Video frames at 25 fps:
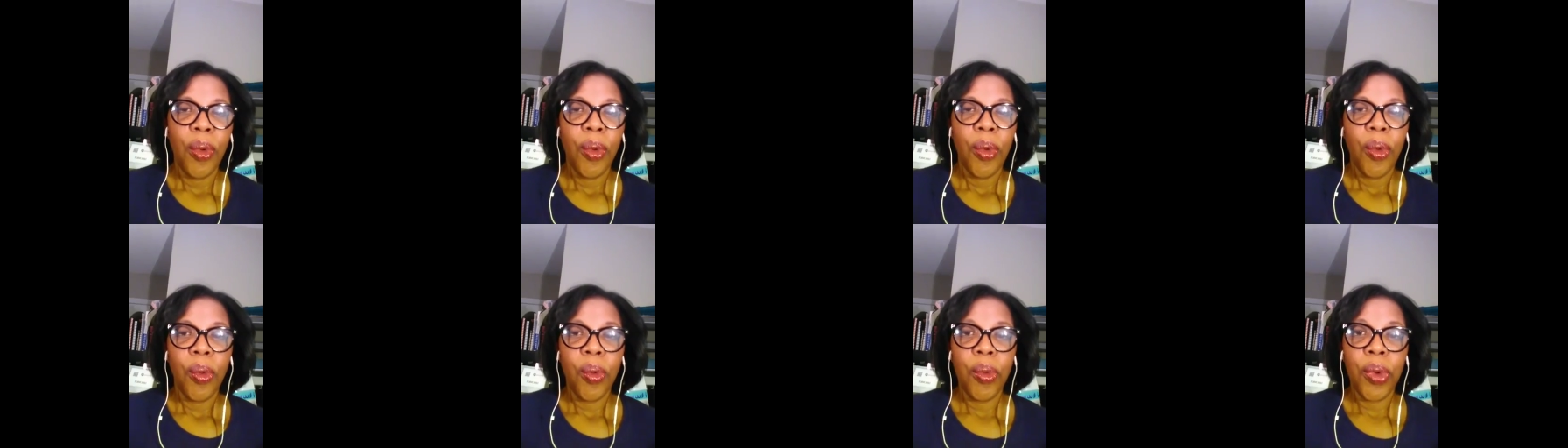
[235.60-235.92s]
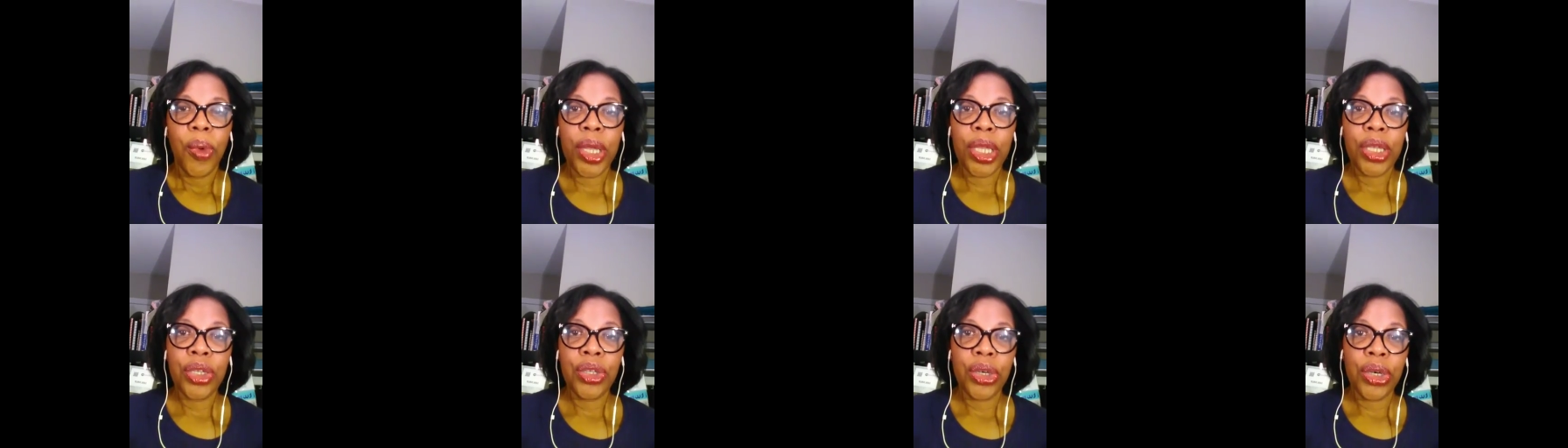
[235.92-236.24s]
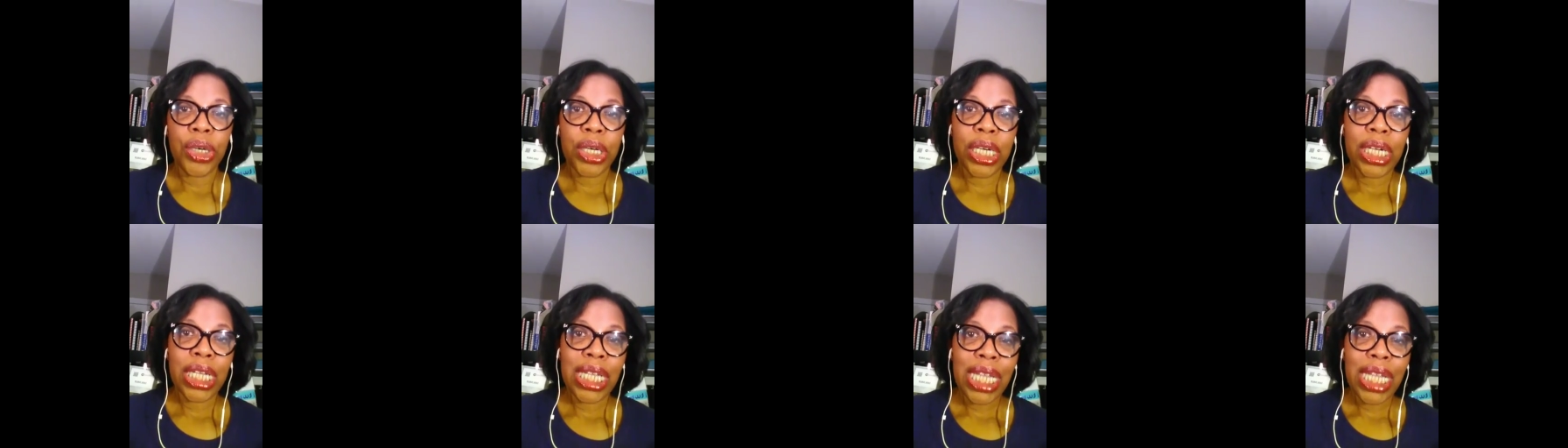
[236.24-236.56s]
when
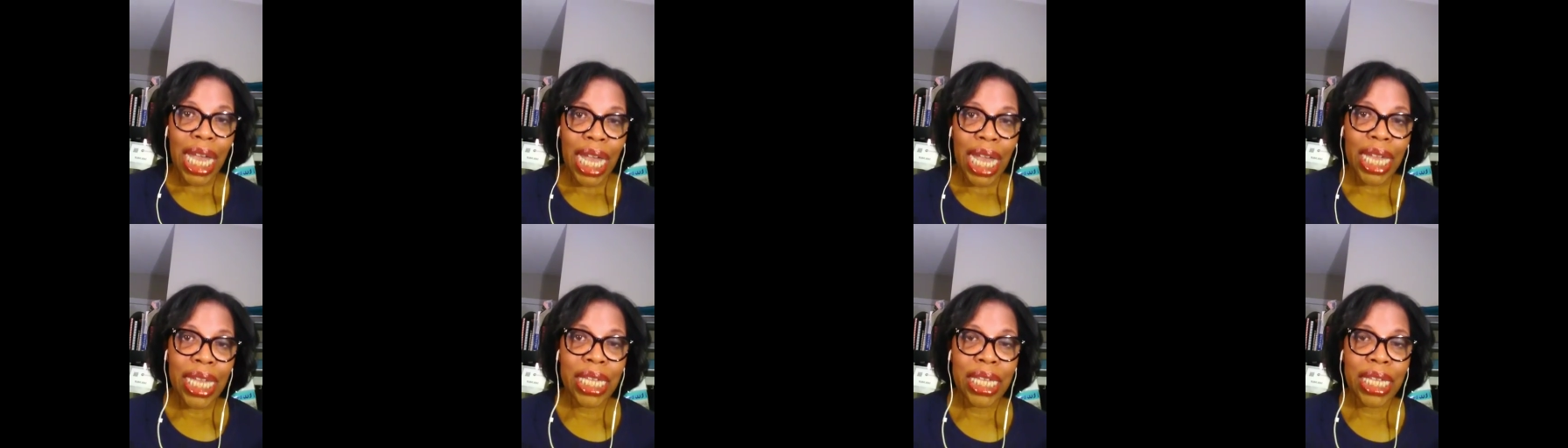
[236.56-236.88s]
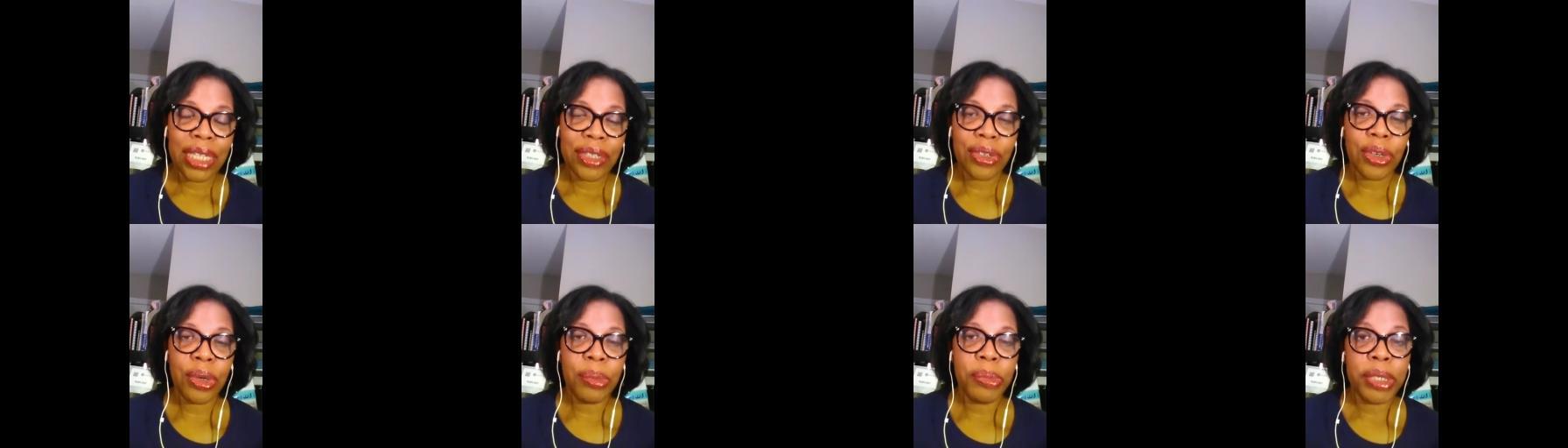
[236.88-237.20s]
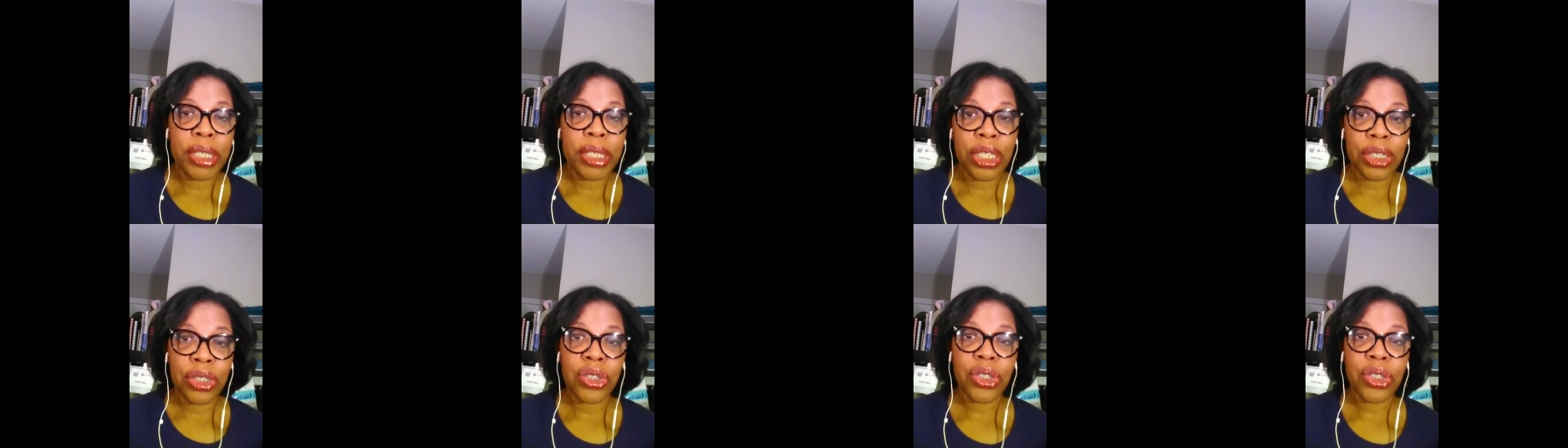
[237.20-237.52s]
your clients or
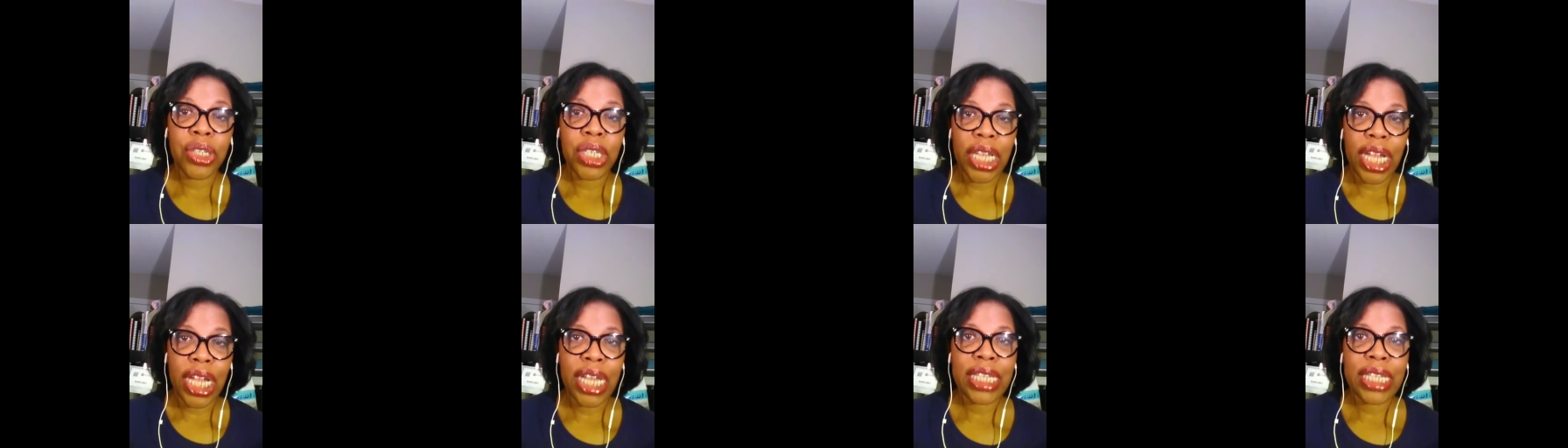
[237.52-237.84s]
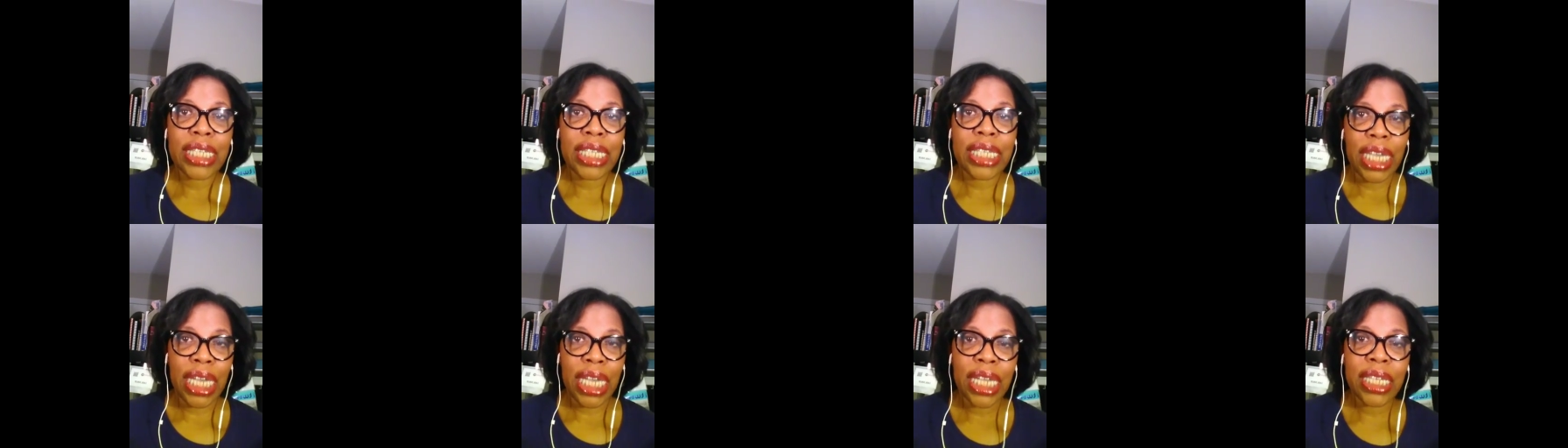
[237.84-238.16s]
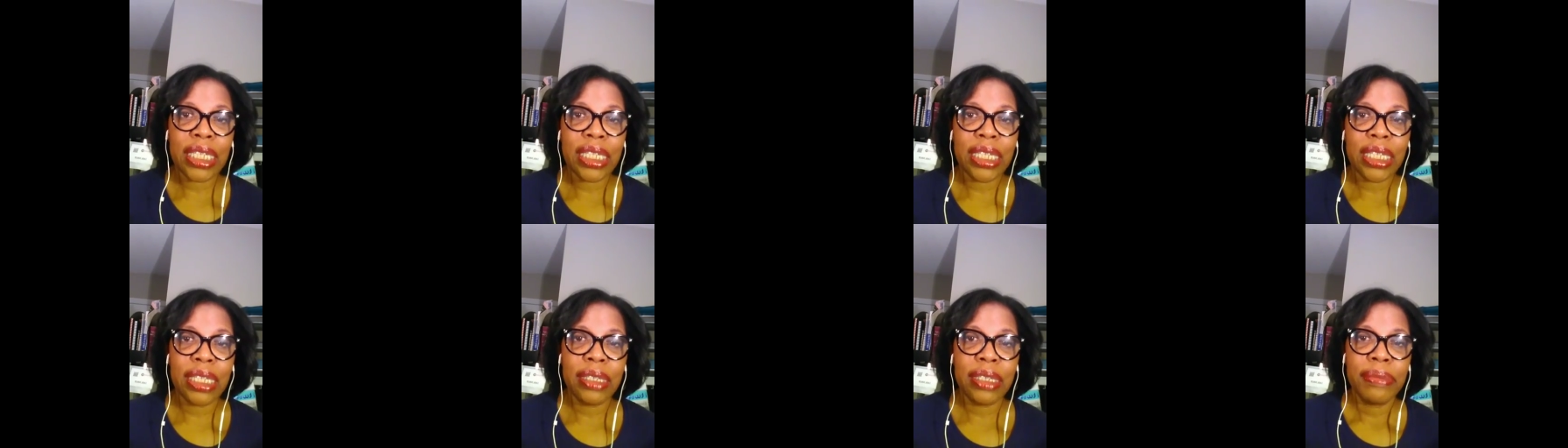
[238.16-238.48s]
potential clients
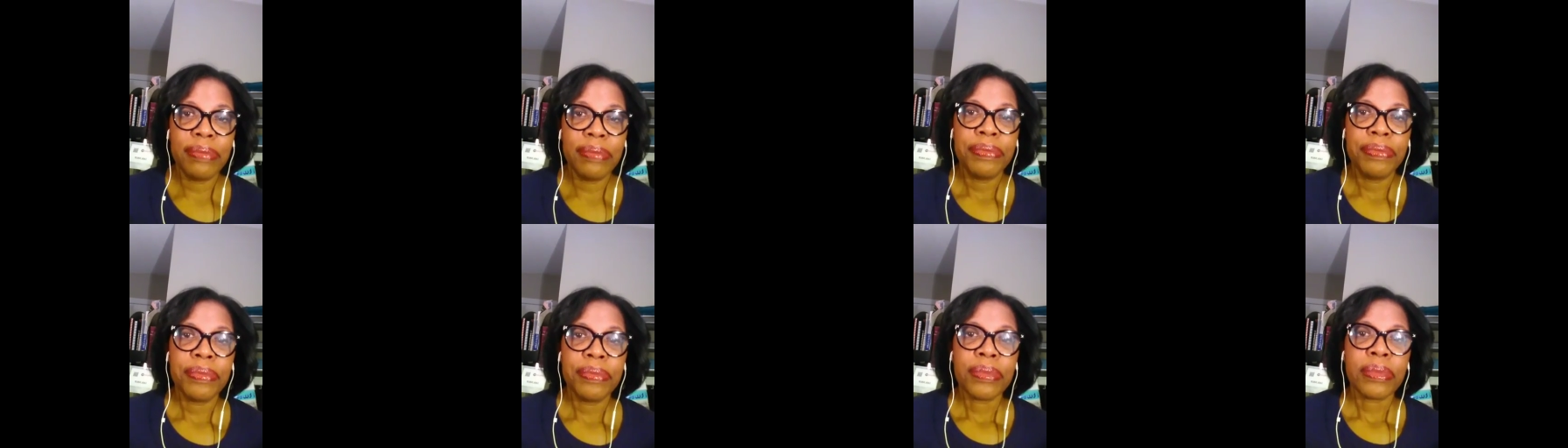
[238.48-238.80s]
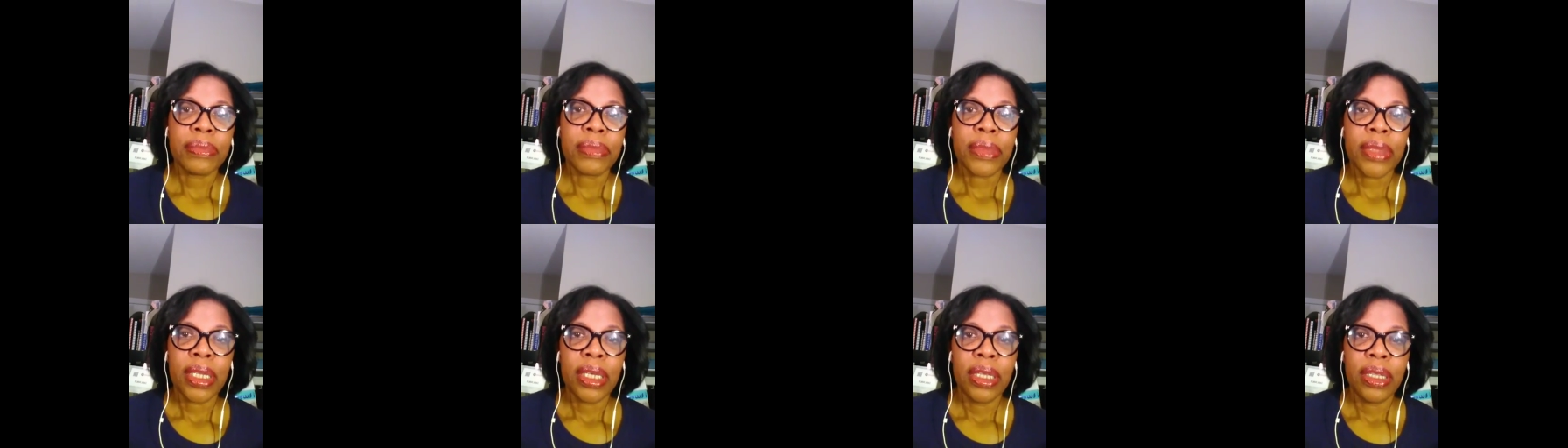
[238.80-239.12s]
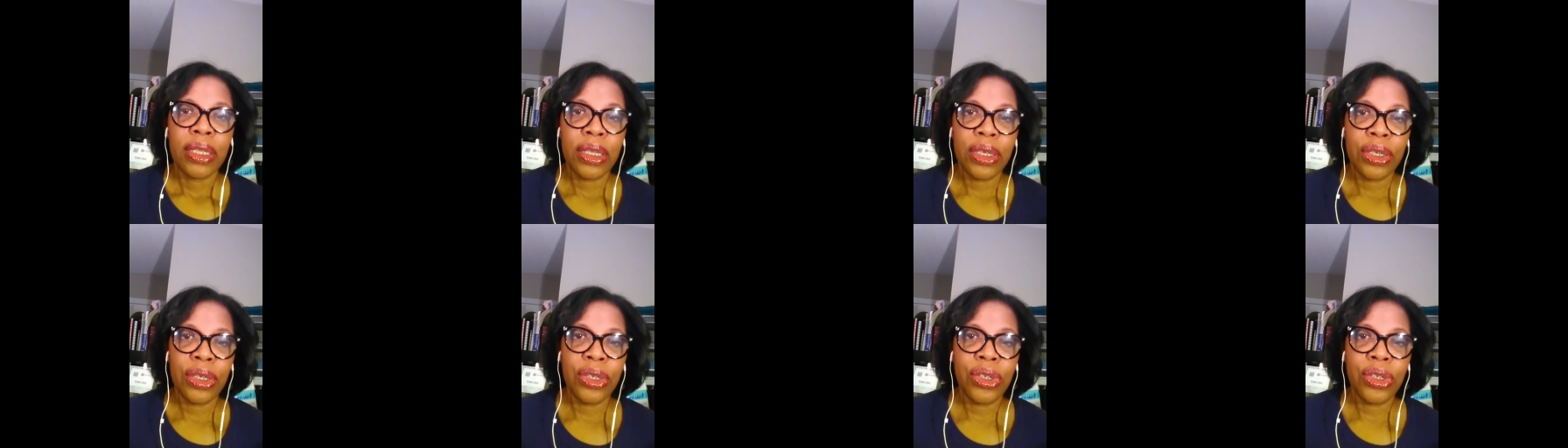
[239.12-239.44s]
catch it,
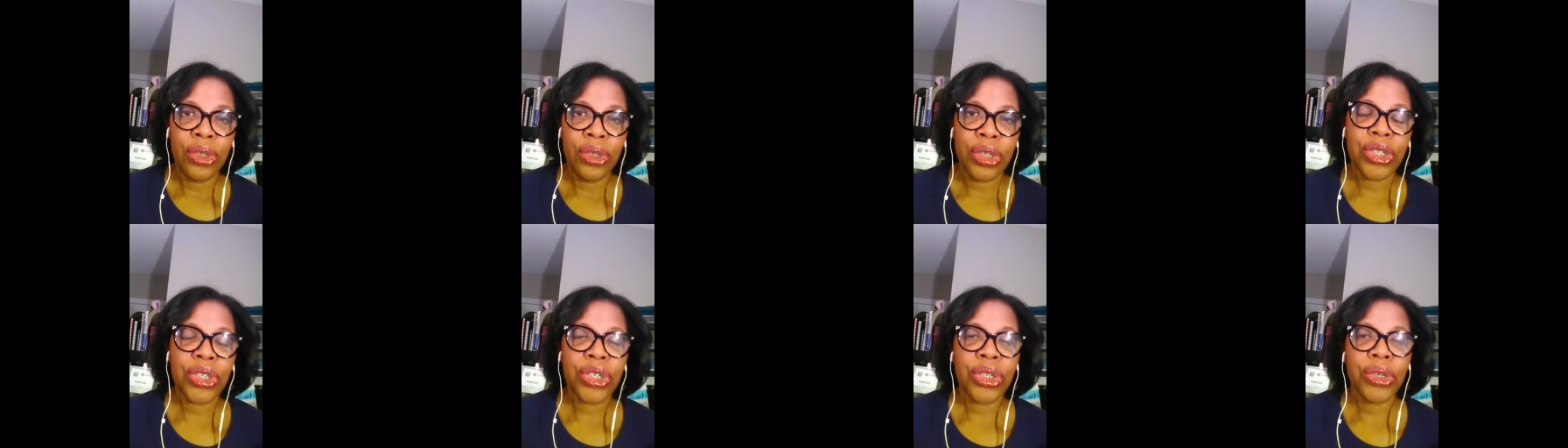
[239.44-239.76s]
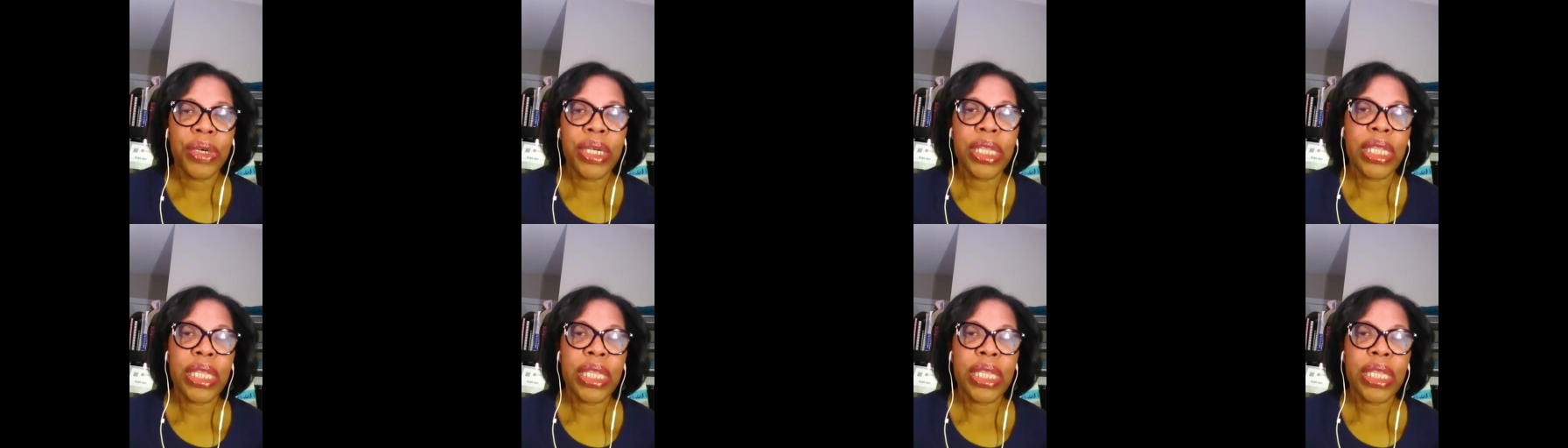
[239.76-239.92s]
you're showing